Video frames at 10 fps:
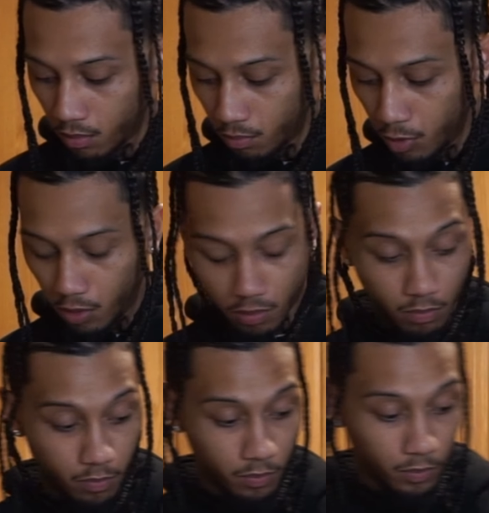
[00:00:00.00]
Boom.
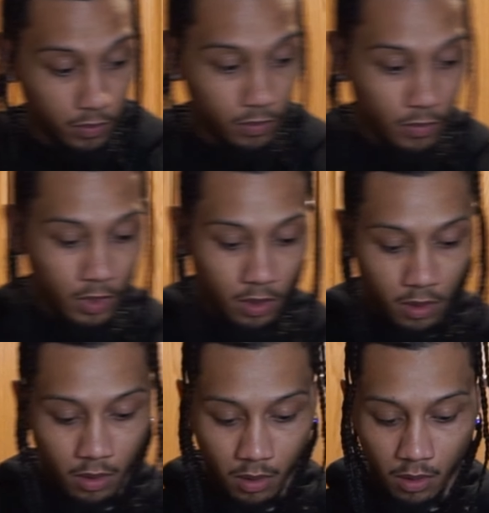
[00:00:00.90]

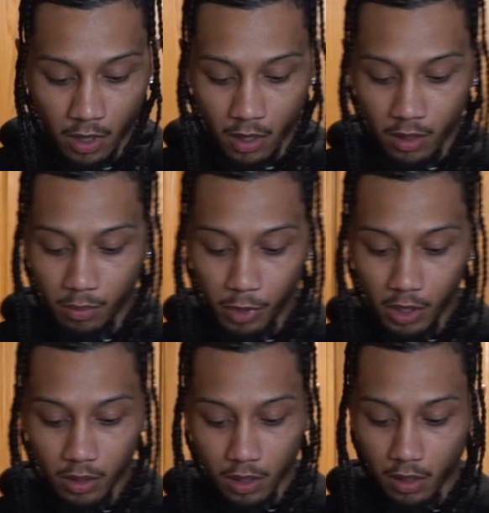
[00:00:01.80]
Now in the
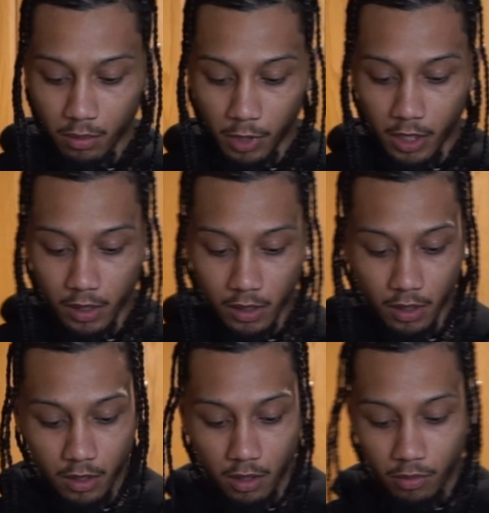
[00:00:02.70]
meantime, like I
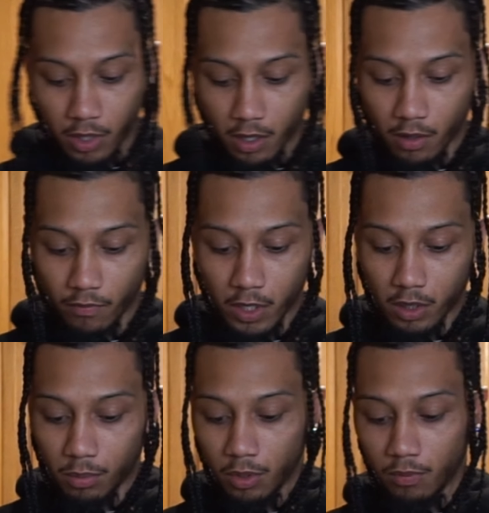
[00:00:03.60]
said, y'all, we got our
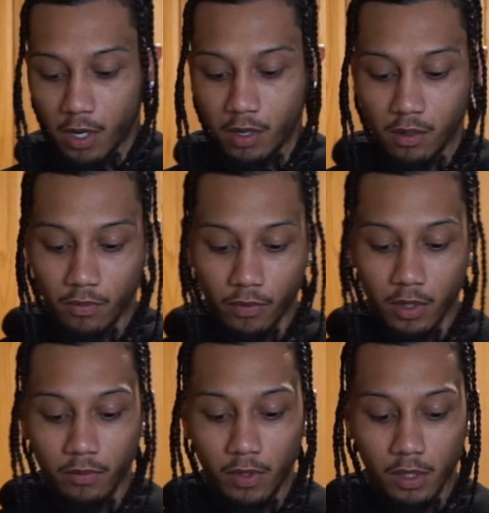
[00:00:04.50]
vegetables right here in front
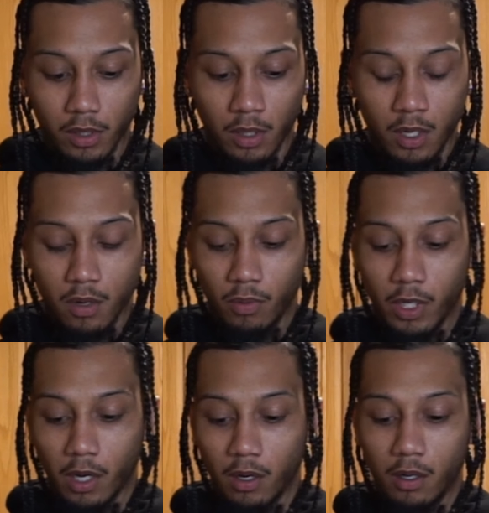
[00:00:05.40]
of us. We
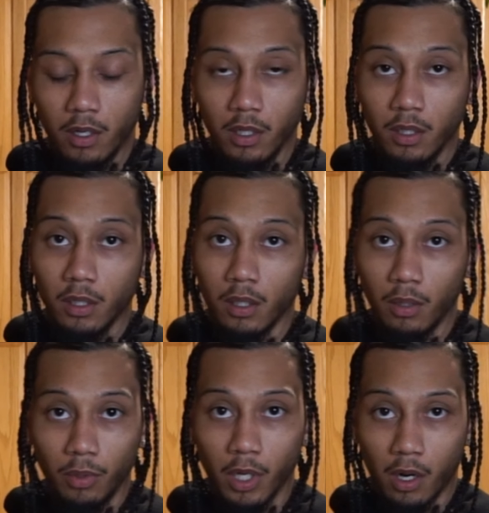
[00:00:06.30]
got our onion and then
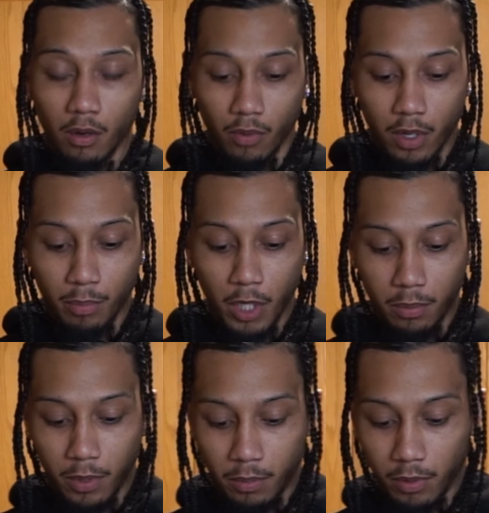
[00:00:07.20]
we got our red bell
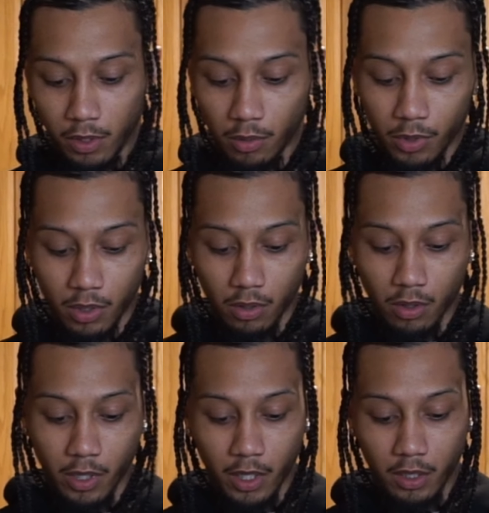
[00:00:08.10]
pepper. So we're gonna go
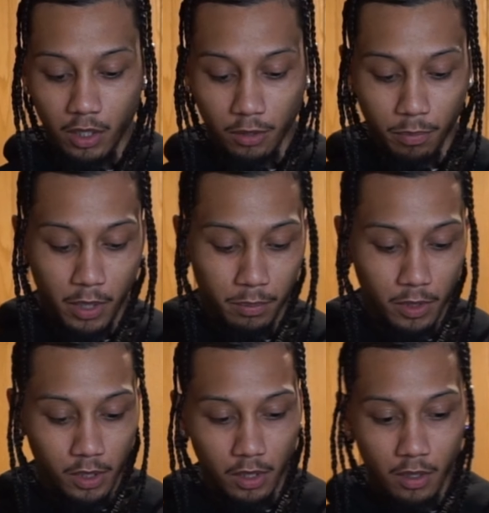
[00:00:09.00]
ahead and just prep
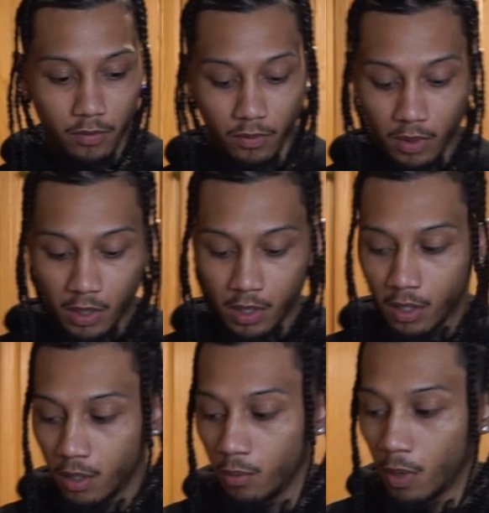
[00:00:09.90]
this
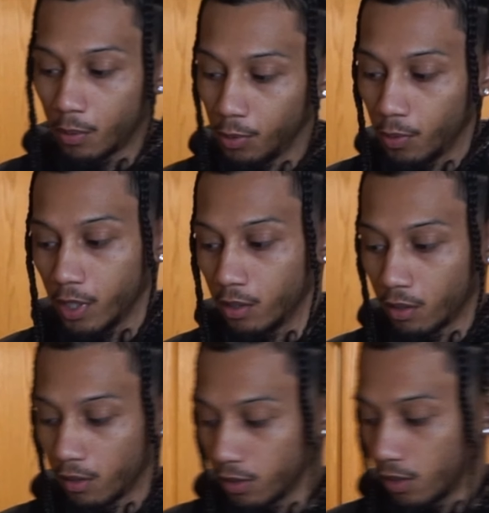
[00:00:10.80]
stuff while we waiting on
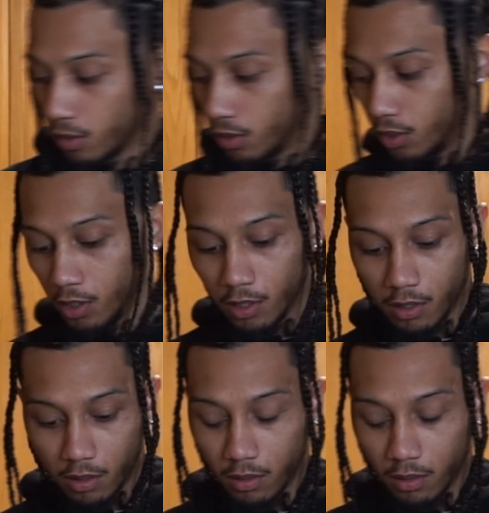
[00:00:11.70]
our sausage to get done.